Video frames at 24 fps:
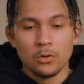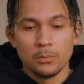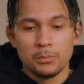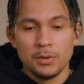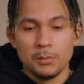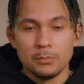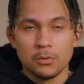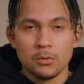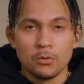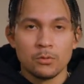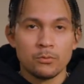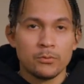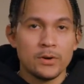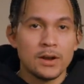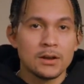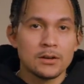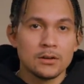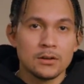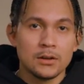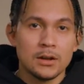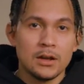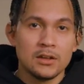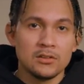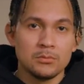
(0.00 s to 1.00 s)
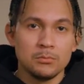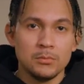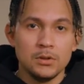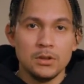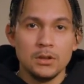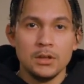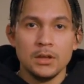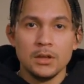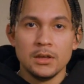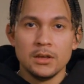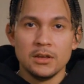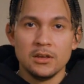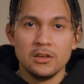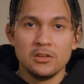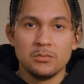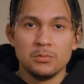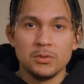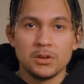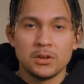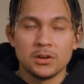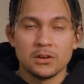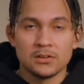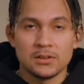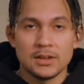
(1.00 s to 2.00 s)
people would recognize me is
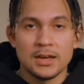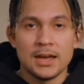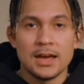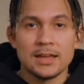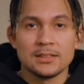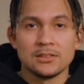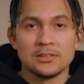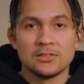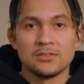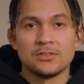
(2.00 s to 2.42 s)
because I had